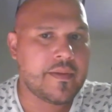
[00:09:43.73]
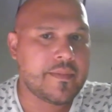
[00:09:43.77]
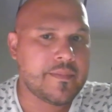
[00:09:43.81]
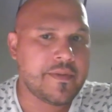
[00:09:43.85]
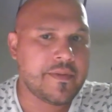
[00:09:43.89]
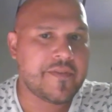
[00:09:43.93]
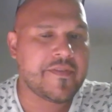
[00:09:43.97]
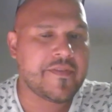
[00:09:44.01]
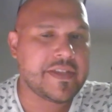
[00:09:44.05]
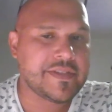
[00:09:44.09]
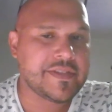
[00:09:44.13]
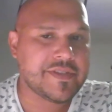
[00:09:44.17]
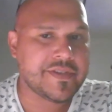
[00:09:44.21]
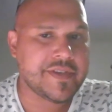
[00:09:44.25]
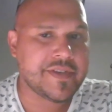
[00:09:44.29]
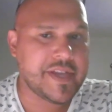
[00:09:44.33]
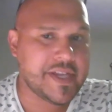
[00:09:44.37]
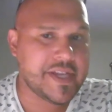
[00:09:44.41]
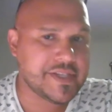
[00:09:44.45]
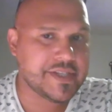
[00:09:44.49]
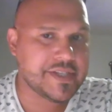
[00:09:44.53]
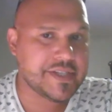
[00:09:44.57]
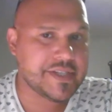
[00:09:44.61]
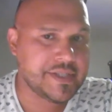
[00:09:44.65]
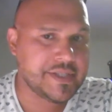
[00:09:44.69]
Professor
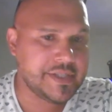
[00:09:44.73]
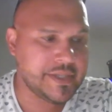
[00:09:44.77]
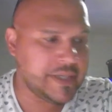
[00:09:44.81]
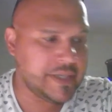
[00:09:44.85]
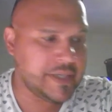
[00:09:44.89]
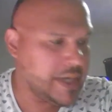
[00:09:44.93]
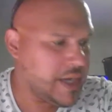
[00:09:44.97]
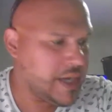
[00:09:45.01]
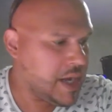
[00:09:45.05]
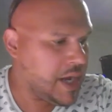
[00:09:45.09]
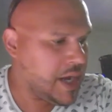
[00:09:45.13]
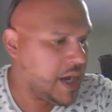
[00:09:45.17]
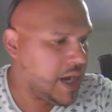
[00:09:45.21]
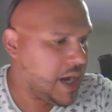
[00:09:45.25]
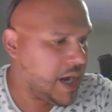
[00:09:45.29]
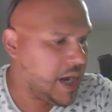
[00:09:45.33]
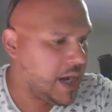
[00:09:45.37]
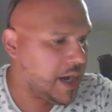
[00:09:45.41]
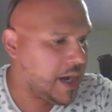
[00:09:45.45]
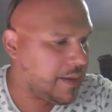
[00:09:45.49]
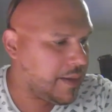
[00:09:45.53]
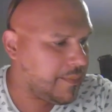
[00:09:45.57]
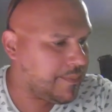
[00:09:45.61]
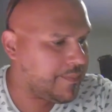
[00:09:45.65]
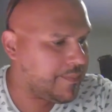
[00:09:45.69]
Nation,
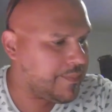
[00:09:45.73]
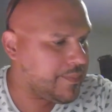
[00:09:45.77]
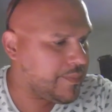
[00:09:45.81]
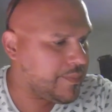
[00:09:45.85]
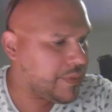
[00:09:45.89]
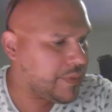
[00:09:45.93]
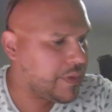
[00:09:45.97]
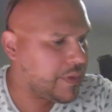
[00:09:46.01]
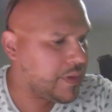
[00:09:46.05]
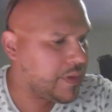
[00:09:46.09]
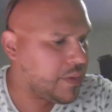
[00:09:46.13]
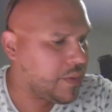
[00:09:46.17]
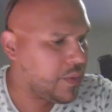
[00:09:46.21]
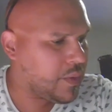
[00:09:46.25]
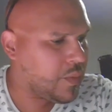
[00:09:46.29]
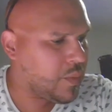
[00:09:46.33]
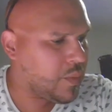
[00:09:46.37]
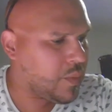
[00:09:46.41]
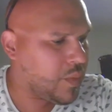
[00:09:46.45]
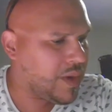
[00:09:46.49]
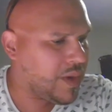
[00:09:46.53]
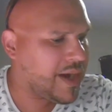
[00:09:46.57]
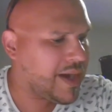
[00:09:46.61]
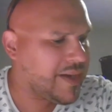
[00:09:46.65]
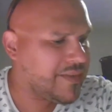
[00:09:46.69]

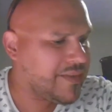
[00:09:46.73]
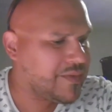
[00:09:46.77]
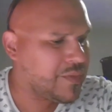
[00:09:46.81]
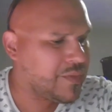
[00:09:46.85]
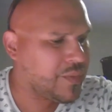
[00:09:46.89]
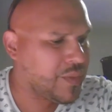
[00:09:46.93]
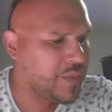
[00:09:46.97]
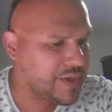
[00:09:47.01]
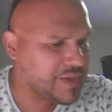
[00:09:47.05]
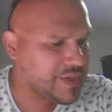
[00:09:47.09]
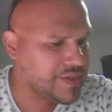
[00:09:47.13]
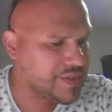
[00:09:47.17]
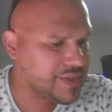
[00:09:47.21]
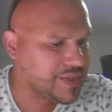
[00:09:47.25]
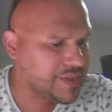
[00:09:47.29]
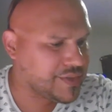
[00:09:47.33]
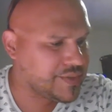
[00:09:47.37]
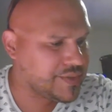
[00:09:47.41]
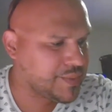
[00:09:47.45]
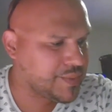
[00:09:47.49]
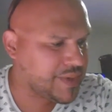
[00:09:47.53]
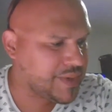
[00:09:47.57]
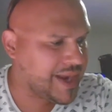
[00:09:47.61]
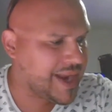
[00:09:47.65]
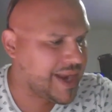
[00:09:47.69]
what kind of
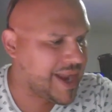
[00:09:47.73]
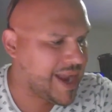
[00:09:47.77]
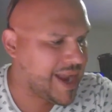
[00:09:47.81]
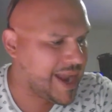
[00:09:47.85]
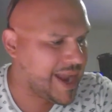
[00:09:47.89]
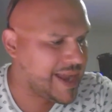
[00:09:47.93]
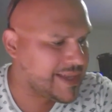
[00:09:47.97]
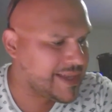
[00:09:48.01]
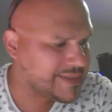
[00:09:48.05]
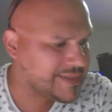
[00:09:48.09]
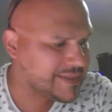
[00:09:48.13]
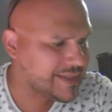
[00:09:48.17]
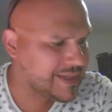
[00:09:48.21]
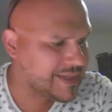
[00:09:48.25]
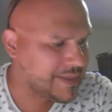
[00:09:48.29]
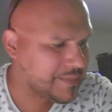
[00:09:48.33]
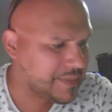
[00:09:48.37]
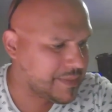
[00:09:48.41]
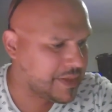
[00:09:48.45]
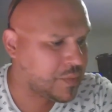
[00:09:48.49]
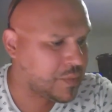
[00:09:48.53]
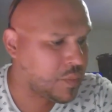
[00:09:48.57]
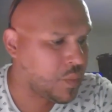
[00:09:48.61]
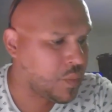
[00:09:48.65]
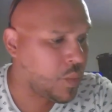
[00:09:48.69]
questions would I ask him
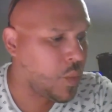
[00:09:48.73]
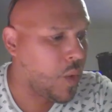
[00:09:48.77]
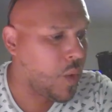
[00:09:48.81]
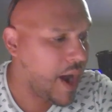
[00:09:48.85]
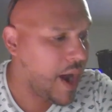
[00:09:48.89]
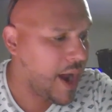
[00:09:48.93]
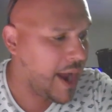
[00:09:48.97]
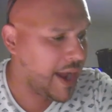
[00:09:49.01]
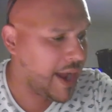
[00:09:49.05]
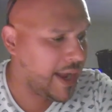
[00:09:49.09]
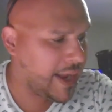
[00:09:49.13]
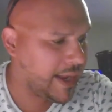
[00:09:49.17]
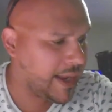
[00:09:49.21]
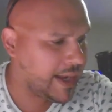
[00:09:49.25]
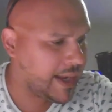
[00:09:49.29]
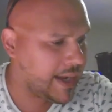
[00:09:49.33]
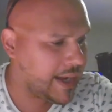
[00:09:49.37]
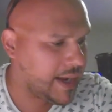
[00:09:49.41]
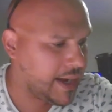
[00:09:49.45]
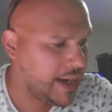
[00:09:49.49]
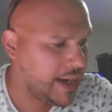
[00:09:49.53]
and why